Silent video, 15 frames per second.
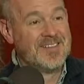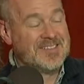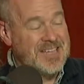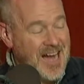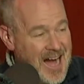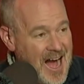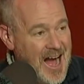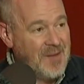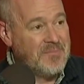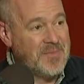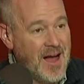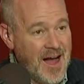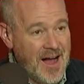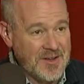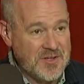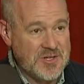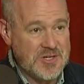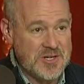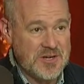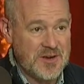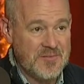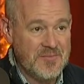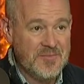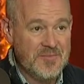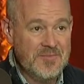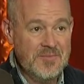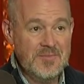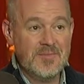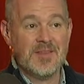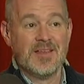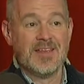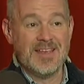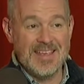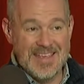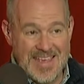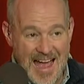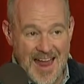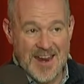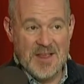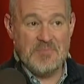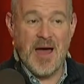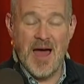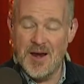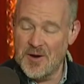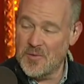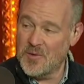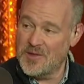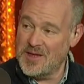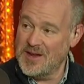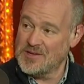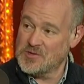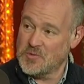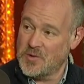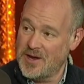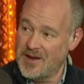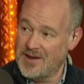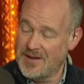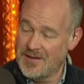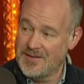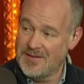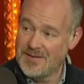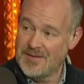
top-notch, getting better with each week,